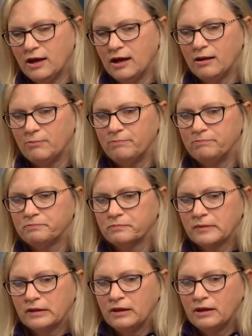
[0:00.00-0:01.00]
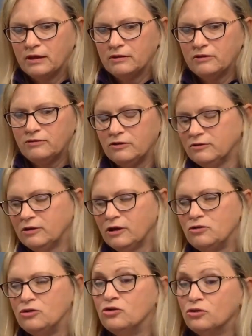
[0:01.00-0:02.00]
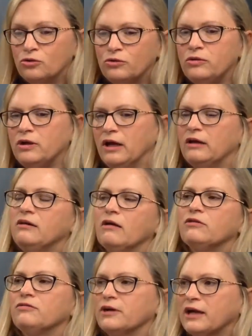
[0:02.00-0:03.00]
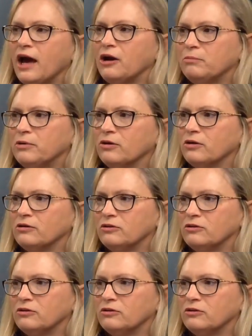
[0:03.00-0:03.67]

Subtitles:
a new endeavor for Caterpillar.